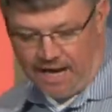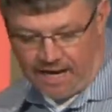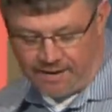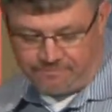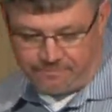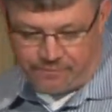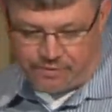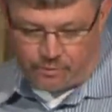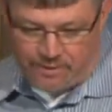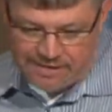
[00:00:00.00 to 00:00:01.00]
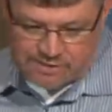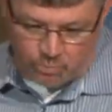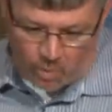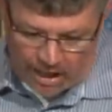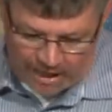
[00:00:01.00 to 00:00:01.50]
Um, the
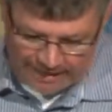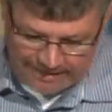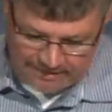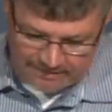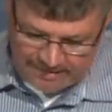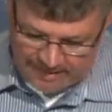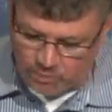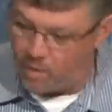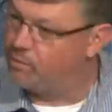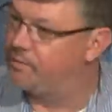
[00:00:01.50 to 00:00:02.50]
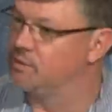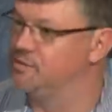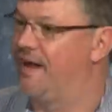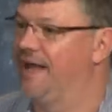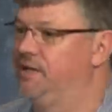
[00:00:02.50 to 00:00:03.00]
reason why they quote those
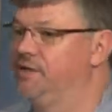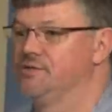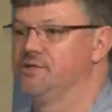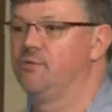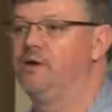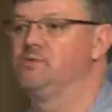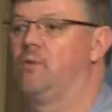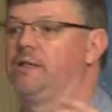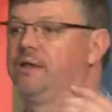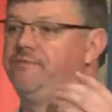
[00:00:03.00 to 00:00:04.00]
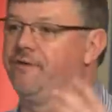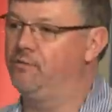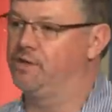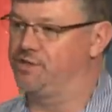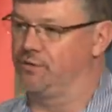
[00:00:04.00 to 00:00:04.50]
values and the reason why they
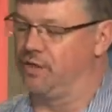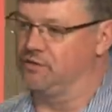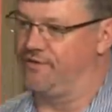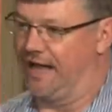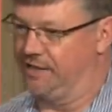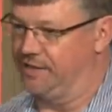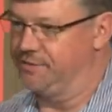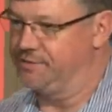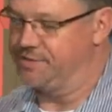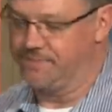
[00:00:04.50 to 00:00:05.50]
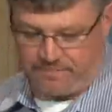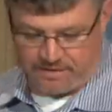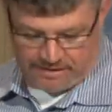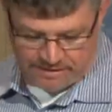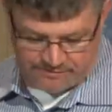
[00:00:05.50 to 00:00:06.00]
focus on those values
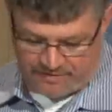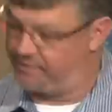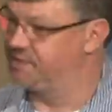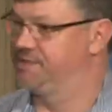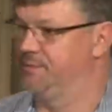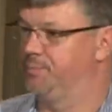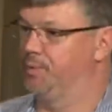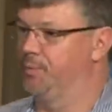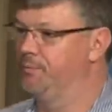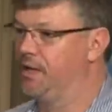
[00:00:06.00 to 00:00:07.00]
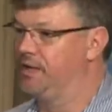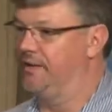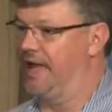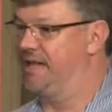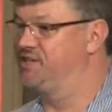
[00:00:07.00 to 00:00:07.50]
is very simple.
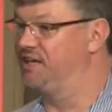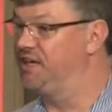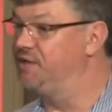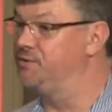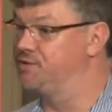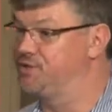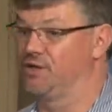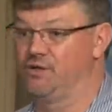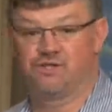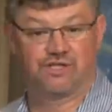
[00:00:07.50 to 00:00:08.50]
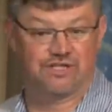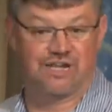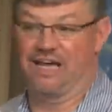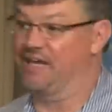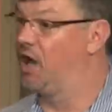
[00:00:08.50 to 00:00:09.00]
They actually use solutions
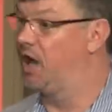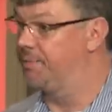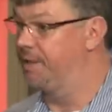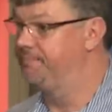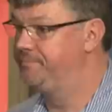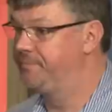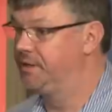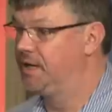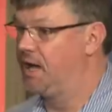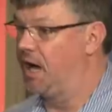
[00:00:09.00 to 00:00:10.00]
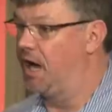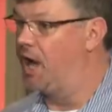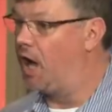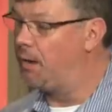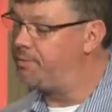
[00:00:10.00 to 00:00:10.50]
like Arbor. And
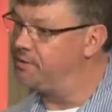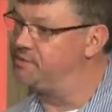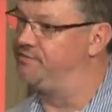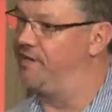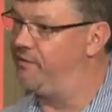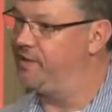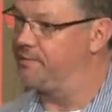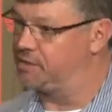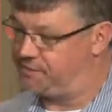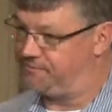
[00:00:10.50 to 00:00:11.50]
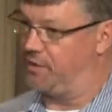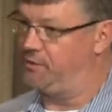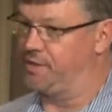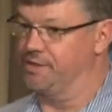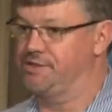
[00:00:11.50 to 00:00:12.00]
Arbor is very much
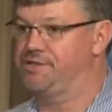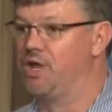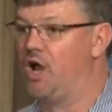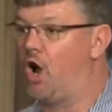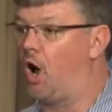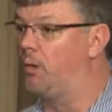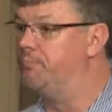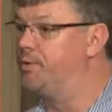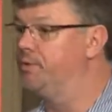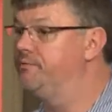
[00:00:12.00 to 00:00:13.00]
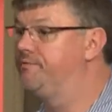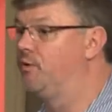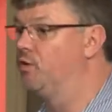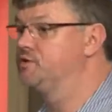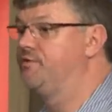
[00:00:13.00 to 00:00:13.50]
focused on brute
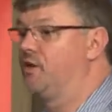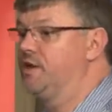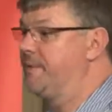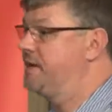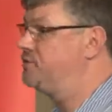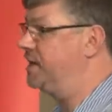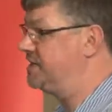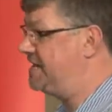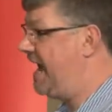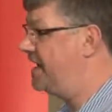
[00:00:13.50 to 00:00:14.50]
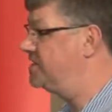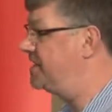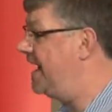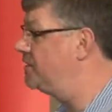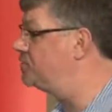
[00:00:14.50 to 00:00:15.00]
force volumetric attacks
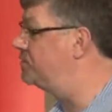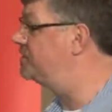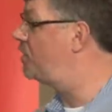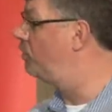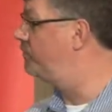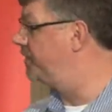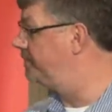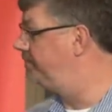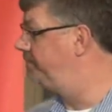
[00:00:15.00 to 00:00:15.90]
and how to resolve them.